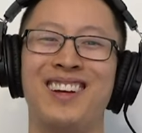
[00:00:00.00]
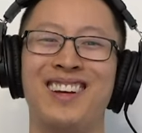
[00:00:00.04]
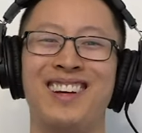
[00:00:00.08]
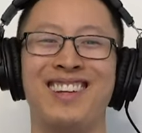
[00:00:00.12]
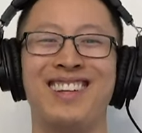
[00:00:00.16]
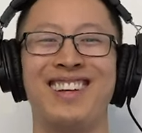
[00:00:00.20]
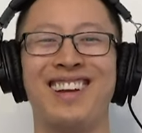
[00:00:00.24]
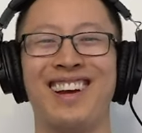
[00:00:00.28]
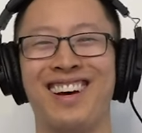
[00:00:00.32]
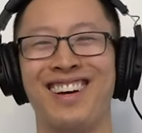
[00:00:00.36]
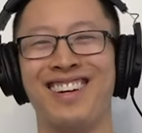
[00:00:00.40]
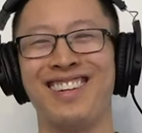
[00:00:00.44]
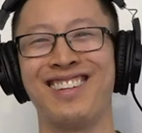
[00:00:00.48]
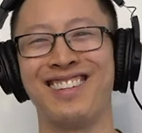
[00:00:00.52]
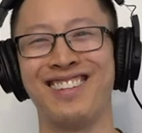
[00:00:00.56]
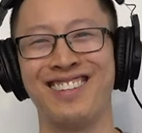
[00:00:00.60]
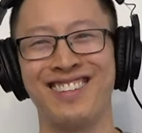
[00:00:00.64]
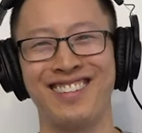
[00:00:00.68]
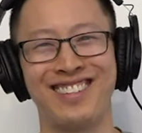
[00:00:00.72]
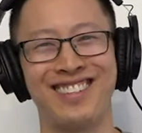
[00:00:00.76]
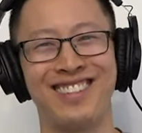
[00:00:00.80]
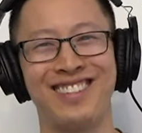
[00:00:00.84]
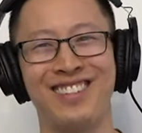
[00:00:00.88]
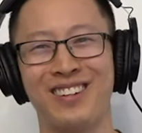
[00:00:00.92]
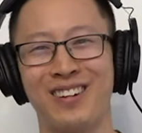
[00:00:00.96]
Yeah, you,
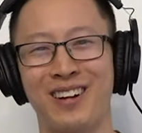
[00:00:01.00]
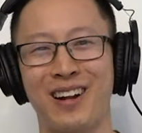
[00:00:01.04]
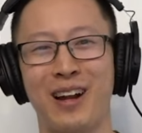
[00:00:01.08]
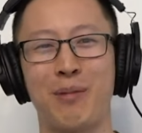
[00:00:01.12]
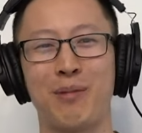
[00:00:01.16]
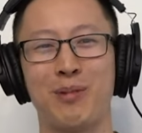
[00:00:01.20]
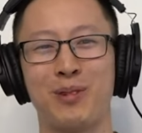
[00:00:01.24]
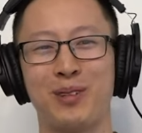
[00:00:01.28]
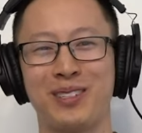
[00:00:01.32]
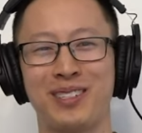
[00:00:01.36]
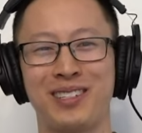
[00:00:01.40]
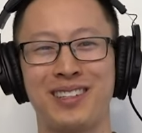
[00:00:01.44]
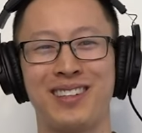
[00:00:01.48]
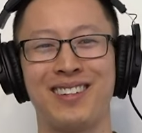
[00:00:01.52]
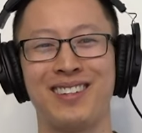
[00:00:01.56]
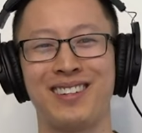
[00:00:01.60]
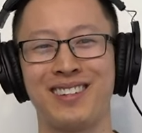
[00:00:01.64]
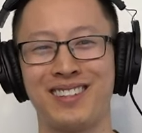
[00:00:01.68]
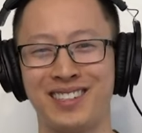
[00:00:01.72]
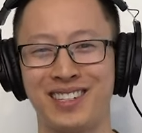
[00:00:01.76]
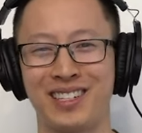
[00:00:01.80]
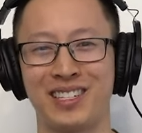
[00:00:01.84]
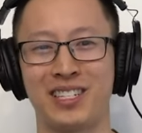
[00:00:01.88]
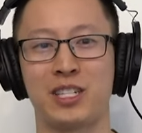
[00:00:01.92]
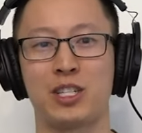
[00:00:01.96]
you're able to
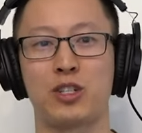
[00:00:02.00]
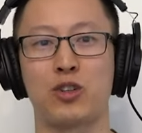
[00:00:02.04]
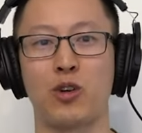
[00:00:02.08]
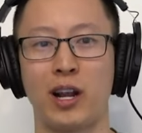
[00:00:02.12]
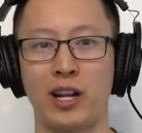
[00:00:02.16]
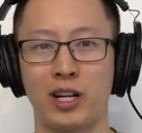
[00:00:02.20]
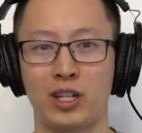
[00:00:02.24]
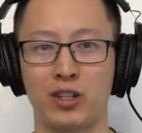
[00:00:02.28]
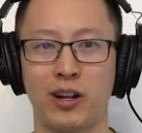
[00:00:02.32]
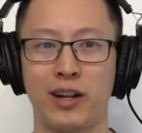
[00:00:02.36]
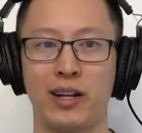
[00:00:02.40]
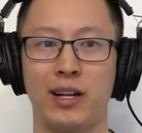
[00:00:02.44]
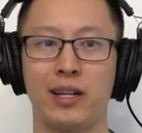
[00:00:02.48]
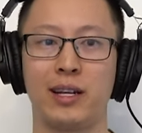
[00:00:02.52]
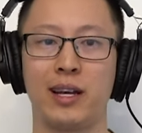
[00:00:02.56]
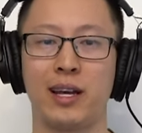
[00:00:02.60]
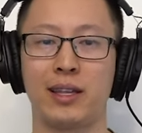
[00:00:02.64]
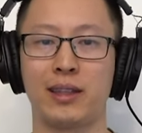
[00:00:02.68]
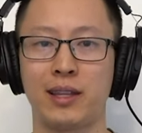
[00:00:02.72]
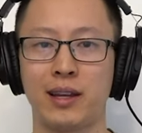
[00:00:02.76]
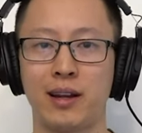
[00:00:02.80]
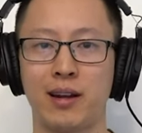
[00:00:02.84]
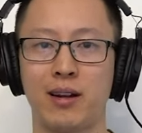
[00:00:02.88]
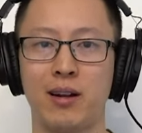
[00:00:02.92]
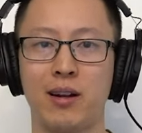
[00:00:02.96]
just strength train and get
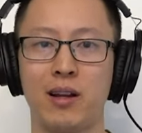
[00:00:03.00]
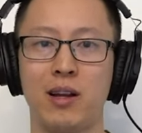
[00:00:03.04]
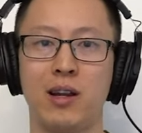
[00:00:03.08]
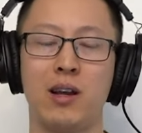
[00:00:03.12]
there.